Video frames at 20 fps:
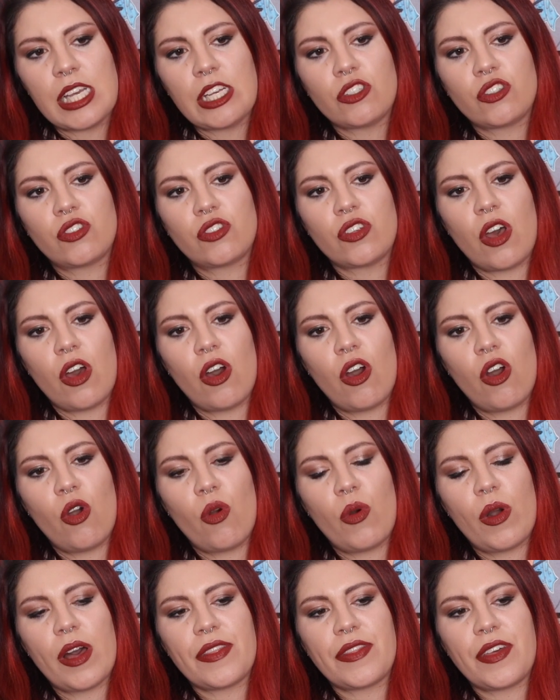
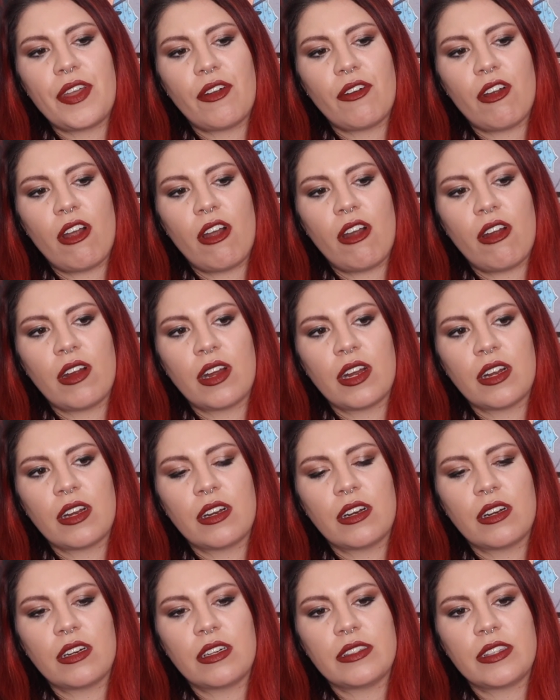So
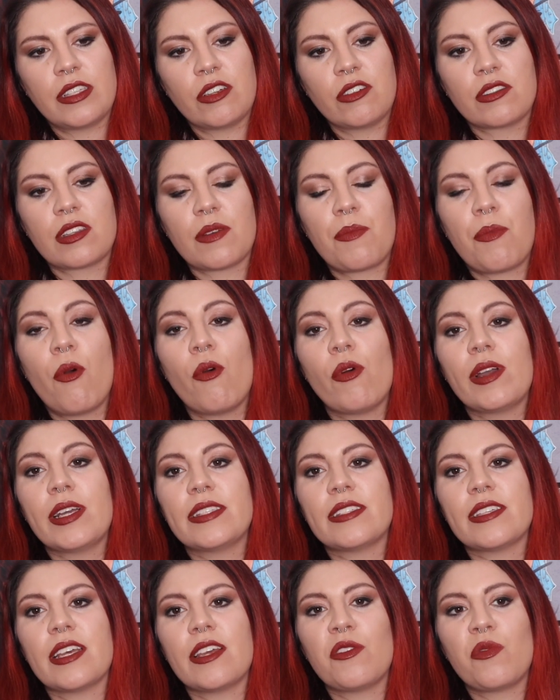there's a
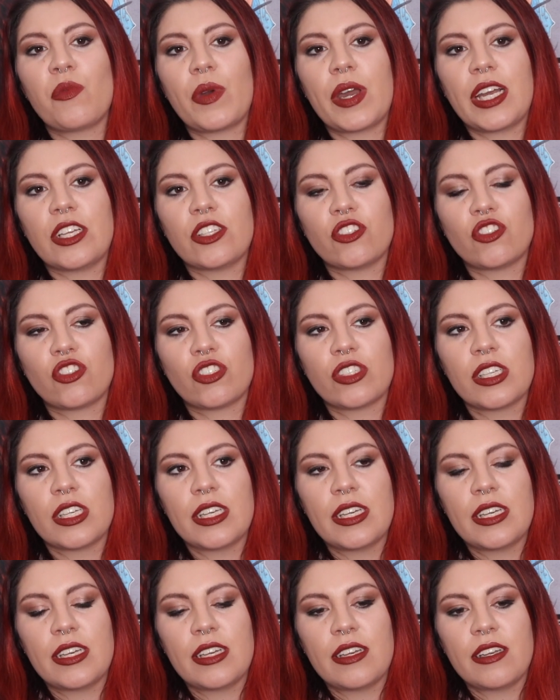point in which
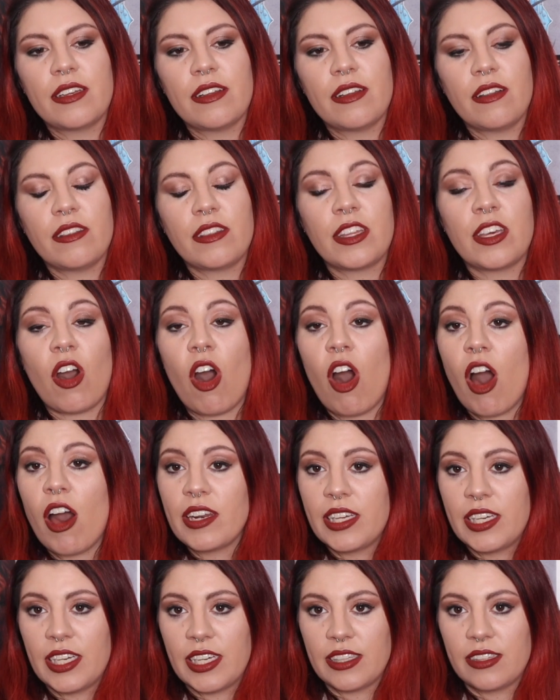the
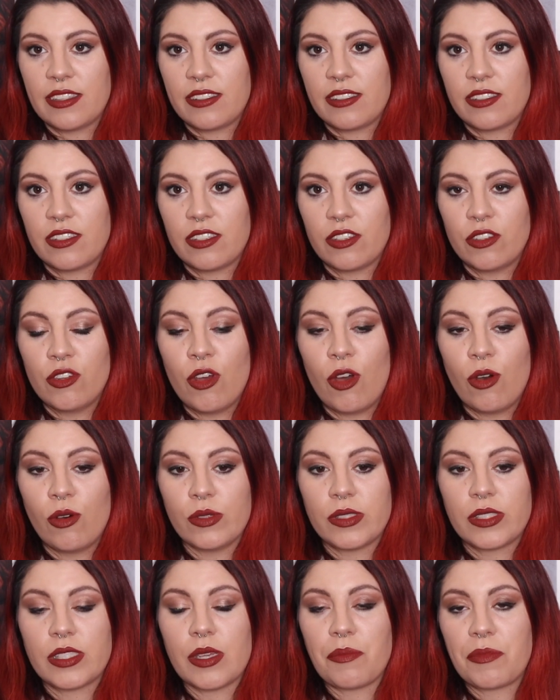audience
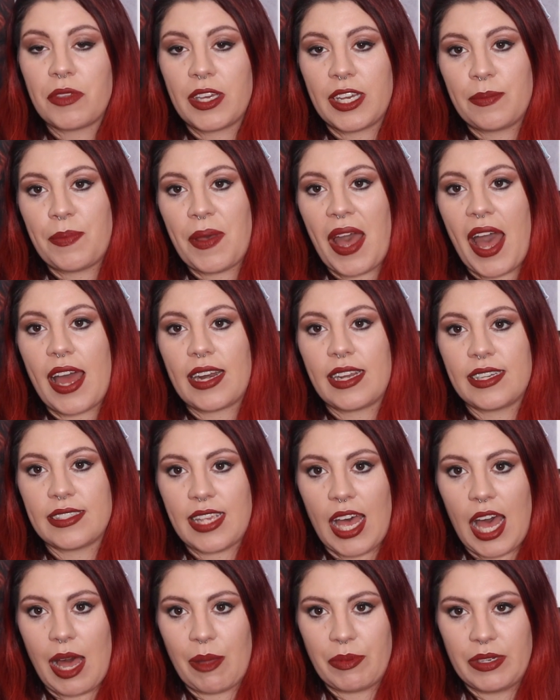knows something bad has
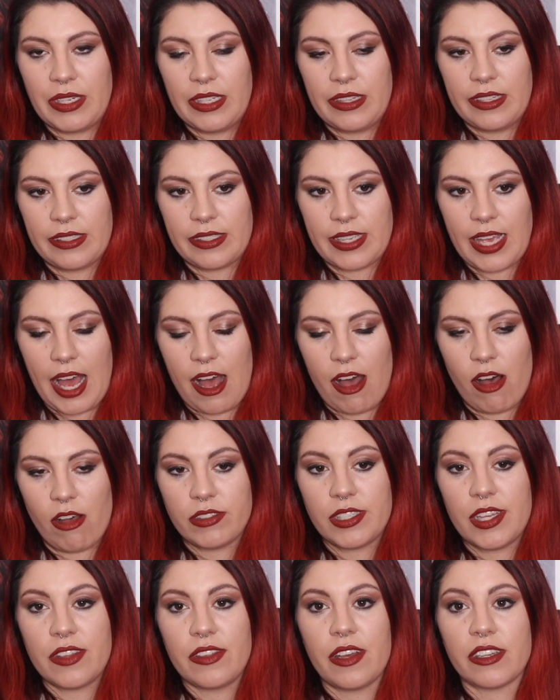happened in this
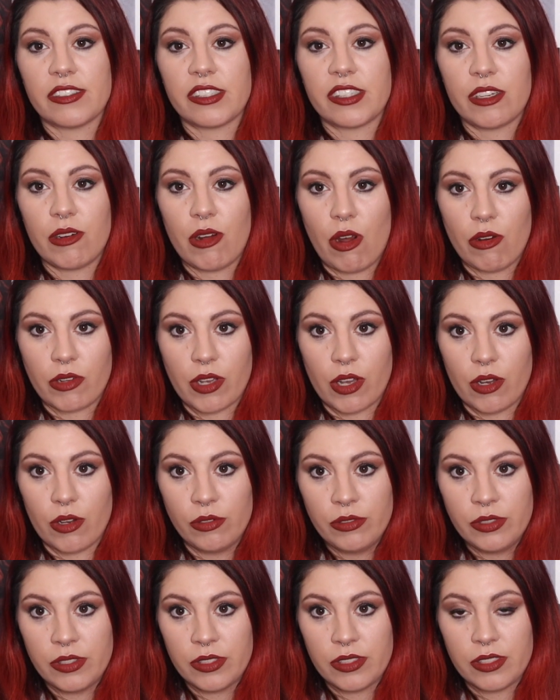house, and thus there are
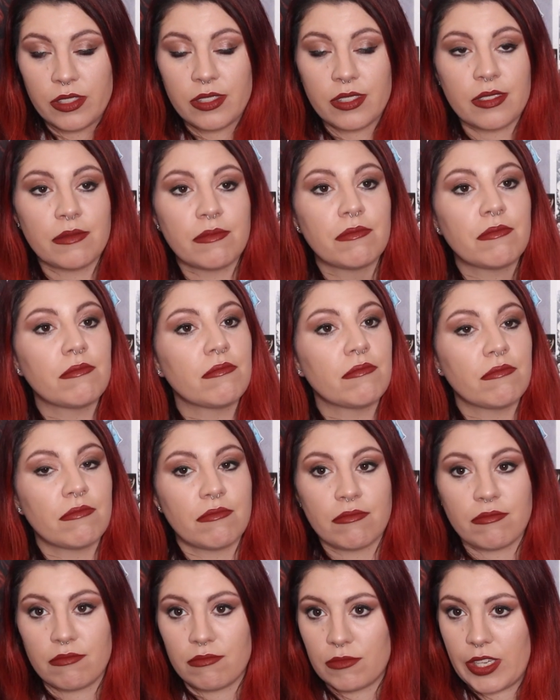ghosts.
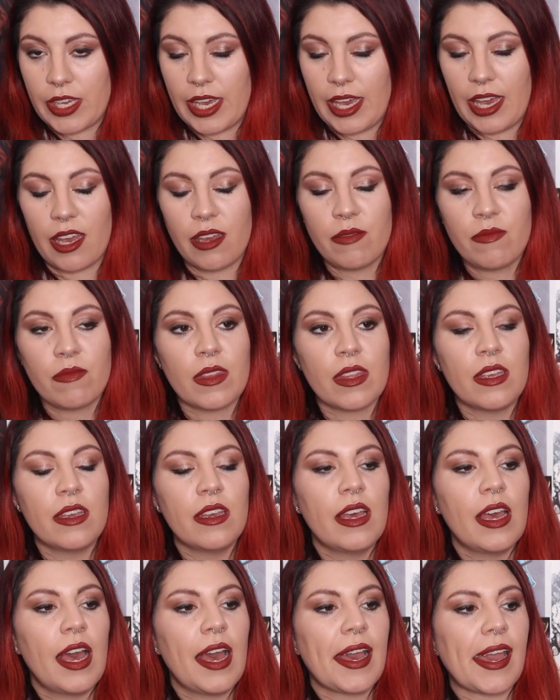Okay,
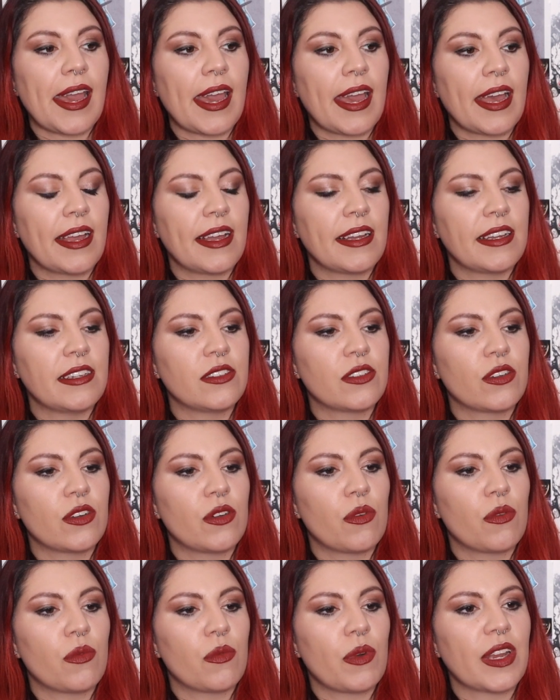and
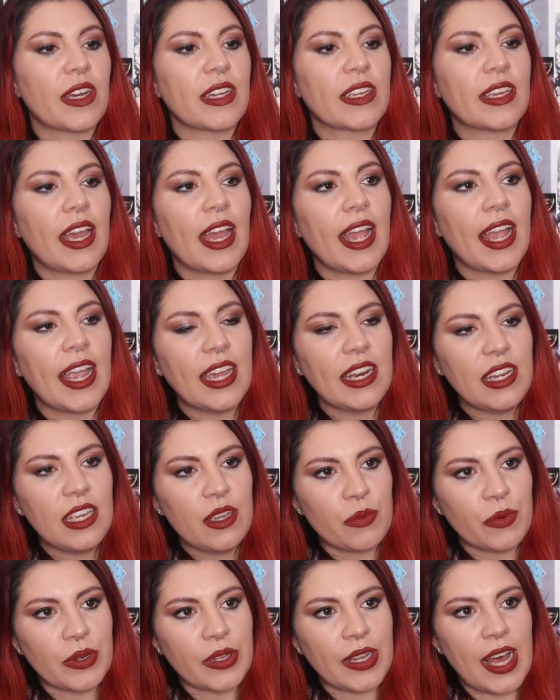when
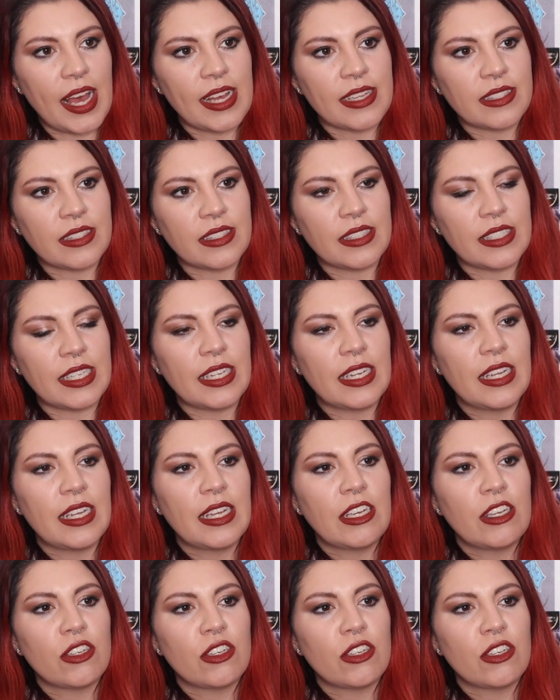Katie realizes it,